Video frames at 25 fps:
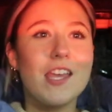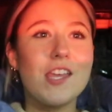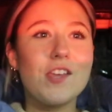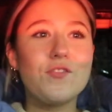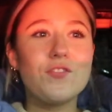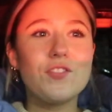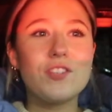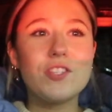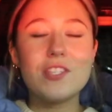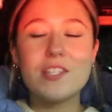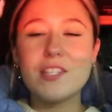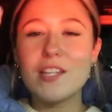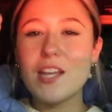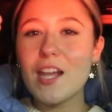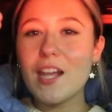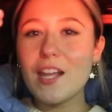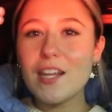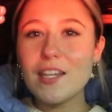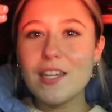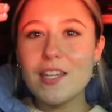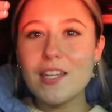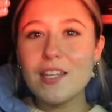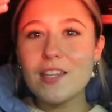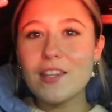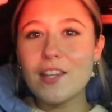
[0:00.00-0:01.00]
he was
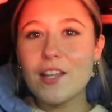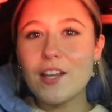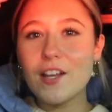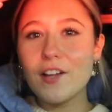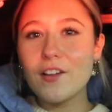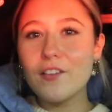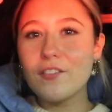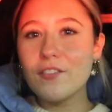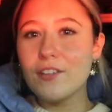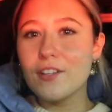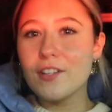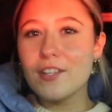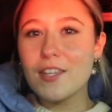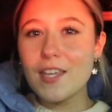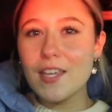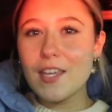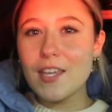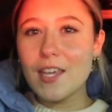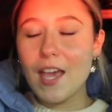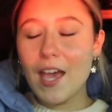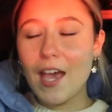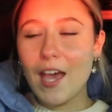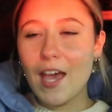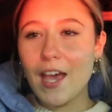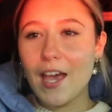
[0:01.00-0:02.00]
standing there
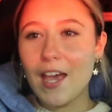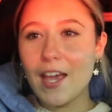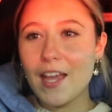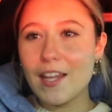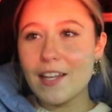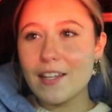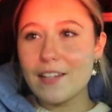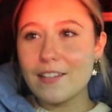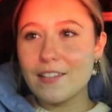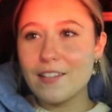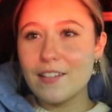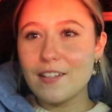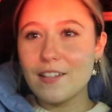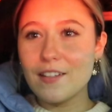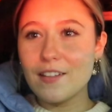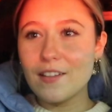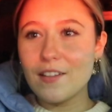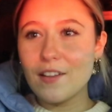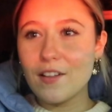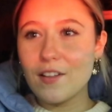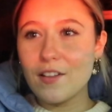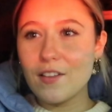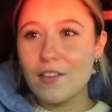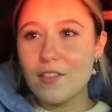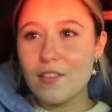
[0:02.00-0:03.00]
looking at
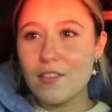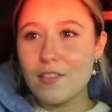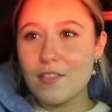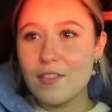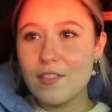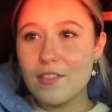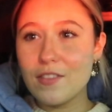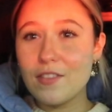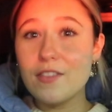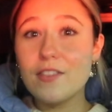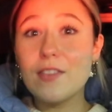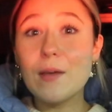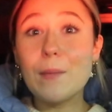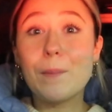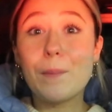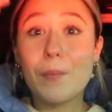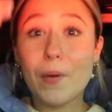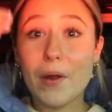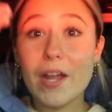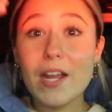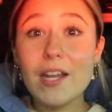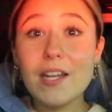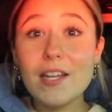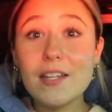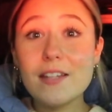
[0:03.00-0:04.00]
the
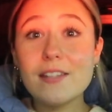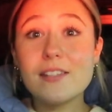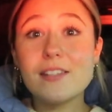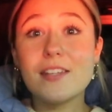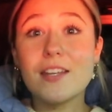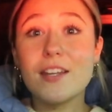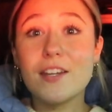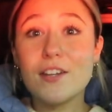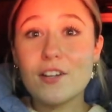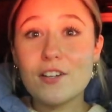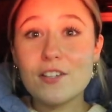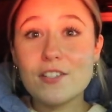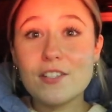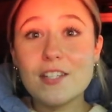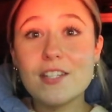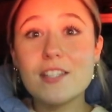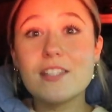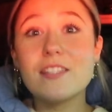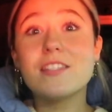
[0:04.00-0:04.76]
Brandon Sanderson